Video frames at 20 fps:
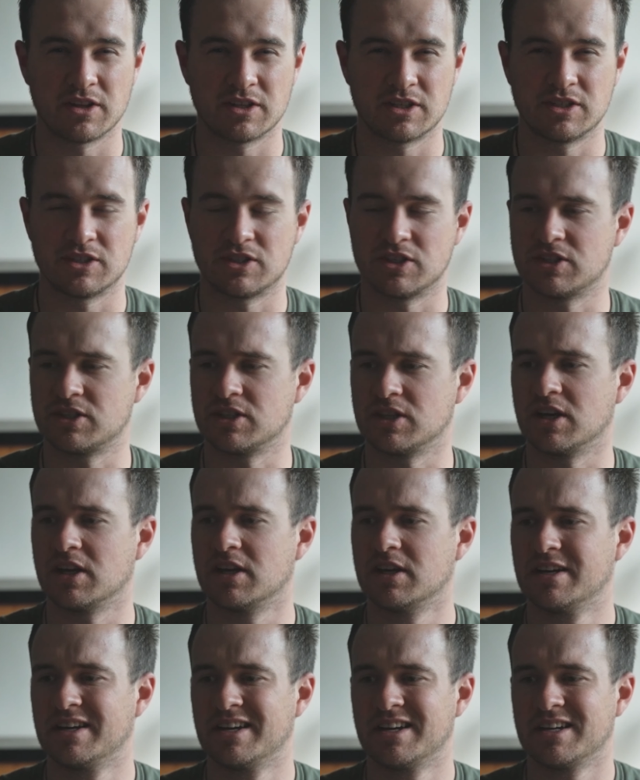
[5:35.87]
This is just
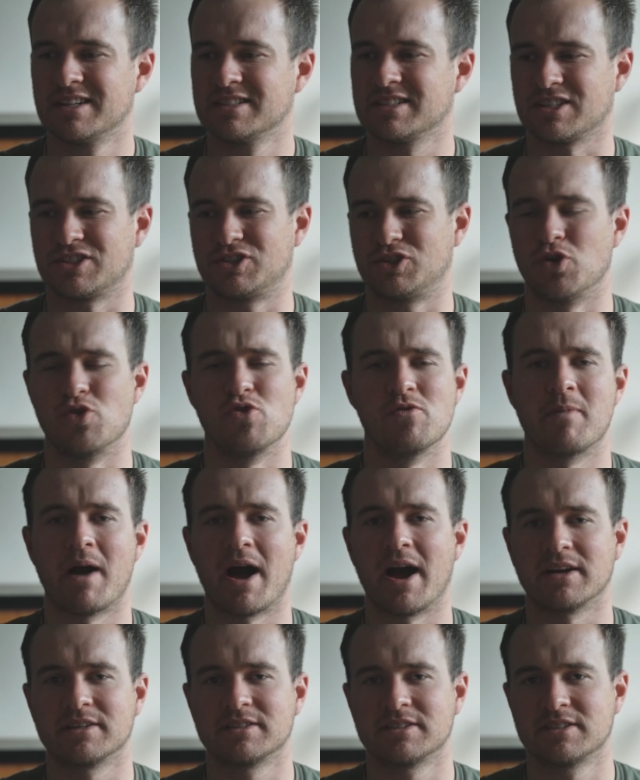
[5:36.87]
it's like
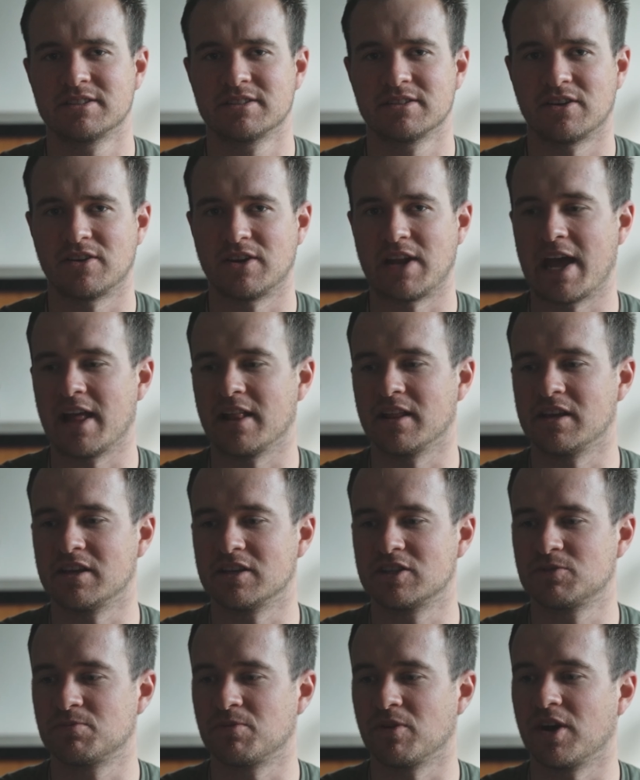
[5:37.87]
$2 on
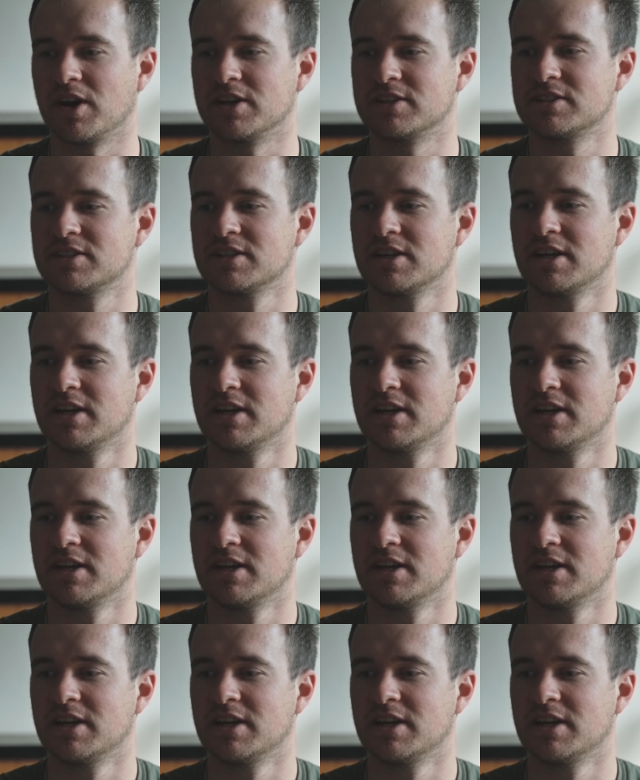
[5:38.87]
AliExpress.